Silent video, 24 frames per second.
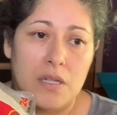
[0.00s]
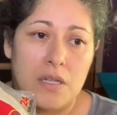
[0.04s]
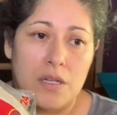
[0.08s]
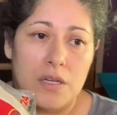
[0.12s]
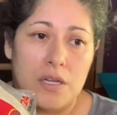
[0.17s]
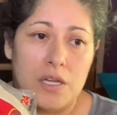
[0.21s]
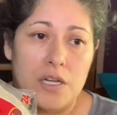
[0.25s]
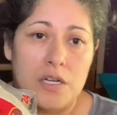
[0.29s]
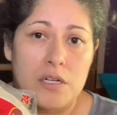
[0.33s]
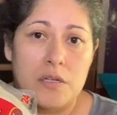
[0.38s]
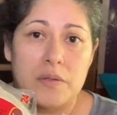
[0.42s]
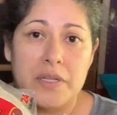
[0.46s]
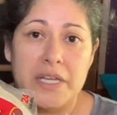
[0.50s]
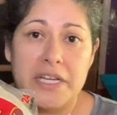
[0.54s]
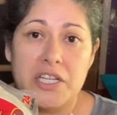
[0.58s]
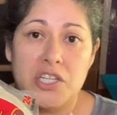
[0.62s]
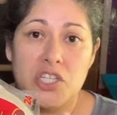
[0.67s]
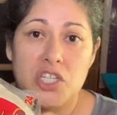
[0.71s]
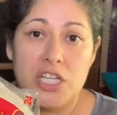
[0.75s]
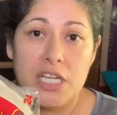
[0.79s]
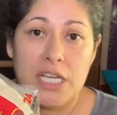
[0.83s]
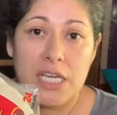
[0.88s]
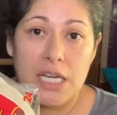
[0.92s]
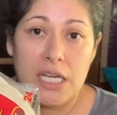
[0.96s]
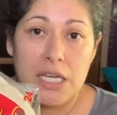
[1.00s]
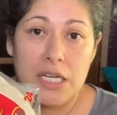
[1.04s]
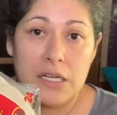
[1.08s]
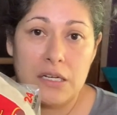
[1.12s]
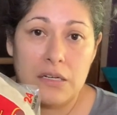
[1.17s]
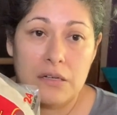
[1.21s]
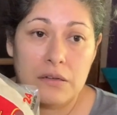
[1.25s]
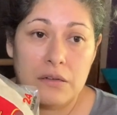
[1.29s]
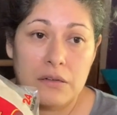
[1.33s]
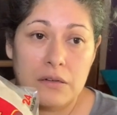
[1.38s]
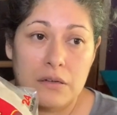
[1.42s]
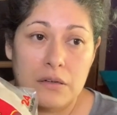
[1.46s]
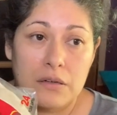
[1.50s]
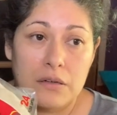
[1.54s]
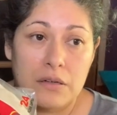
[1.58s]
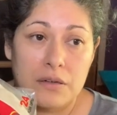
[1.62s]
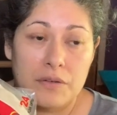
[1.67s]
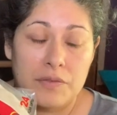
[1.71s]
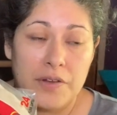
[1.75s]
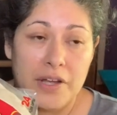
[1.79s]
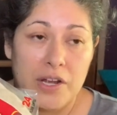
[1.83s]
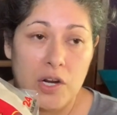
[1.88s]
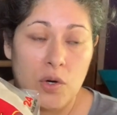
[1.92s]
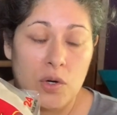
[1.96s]
you know, like chicken,
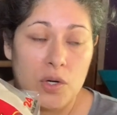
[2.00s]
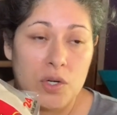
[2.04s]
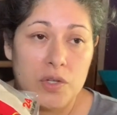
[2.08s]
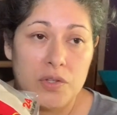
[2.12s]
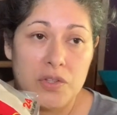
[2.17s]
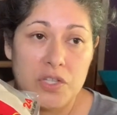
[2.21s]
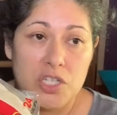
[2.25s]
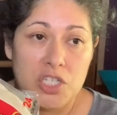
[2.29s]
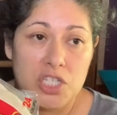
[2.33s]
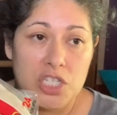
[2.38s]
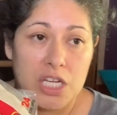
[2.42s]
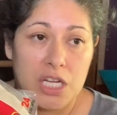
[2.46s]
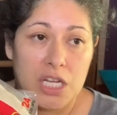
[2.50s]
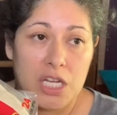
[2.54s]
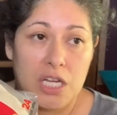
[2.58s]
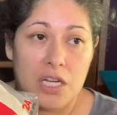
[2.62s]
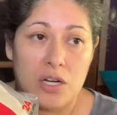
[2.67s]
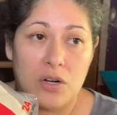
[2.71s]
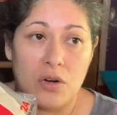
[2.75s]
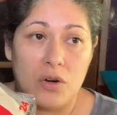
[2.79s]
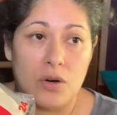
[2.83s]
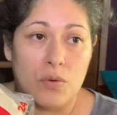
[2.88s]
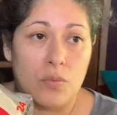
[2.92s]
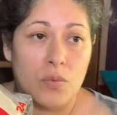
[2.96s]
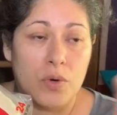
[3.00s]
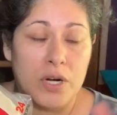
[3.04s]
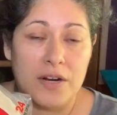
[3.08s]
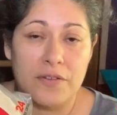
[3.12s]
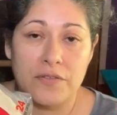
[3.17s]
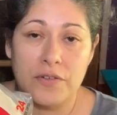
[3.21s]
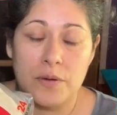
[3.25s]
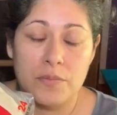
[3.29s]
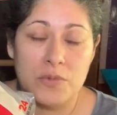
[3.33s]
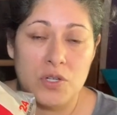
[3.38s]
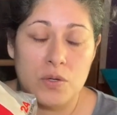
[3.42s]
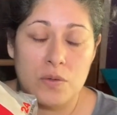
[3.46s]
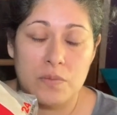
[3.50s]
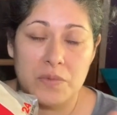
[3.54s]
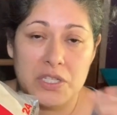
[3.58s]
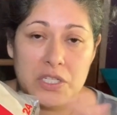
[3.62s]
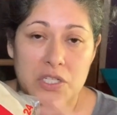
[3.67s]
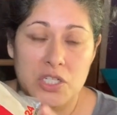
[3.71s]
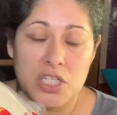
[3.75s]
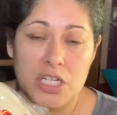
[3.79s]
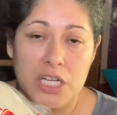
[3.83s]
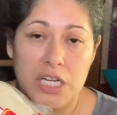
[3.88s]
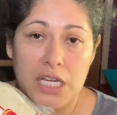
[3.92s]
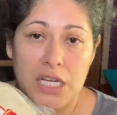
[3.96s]
if I grill the chicken or whatever I'm doing with
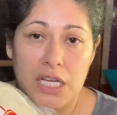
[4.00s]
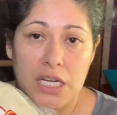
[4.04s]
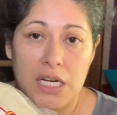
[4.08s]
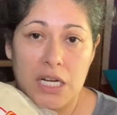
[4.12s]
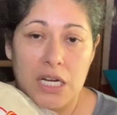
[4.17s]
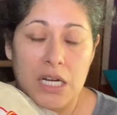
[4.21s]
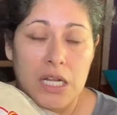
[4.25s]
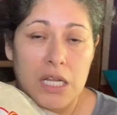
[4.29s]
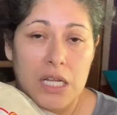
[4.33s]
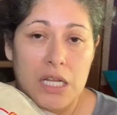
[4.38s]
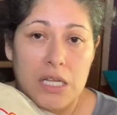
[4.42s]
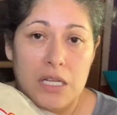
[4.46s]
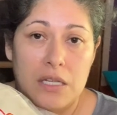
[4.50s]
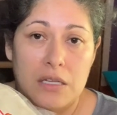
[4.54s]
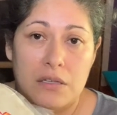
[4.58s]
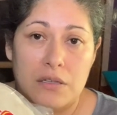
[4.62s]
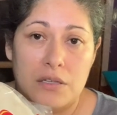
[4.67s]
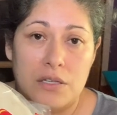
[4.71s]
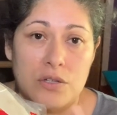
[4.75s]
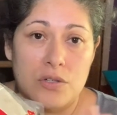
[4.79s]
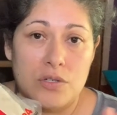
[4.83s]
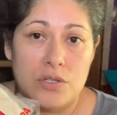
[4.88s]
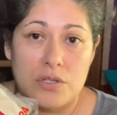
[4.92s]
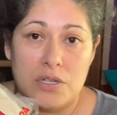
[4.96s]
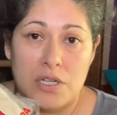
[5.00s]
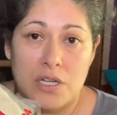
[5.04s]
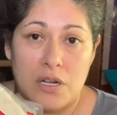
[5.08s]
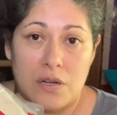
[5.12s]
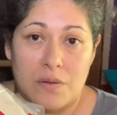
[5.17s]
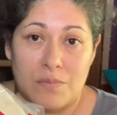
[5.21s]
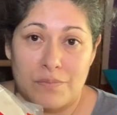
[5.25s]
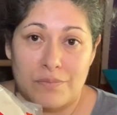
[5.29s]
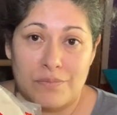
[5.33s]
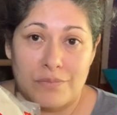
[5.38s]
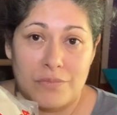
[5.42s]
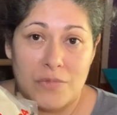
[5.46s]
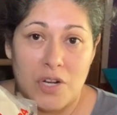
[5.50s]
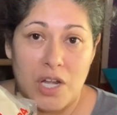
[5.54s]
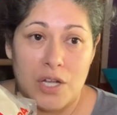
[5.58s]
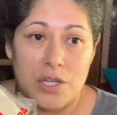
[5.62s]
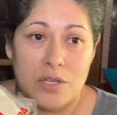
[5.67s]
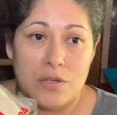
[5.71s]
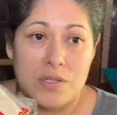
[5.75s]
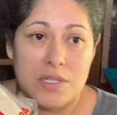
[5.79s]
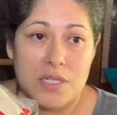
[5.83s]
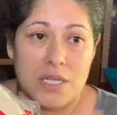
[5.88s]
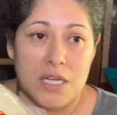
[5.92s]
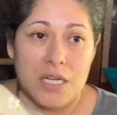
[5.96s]
the chicken, usually, you know, not
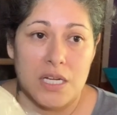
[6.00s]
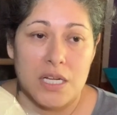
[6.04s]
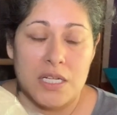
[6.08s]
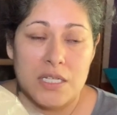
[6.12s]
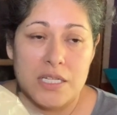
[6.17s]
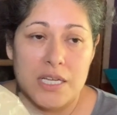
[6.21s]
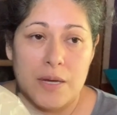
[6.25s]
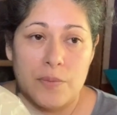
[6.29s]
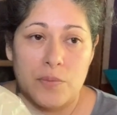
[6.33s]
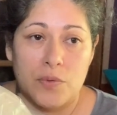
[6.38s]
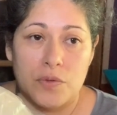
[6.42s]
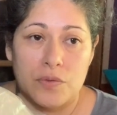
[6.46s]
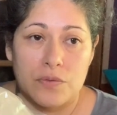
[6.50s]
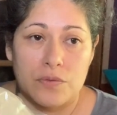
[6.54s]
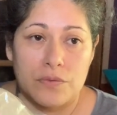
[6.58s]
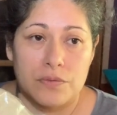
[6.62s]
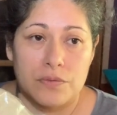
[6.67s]
using any type of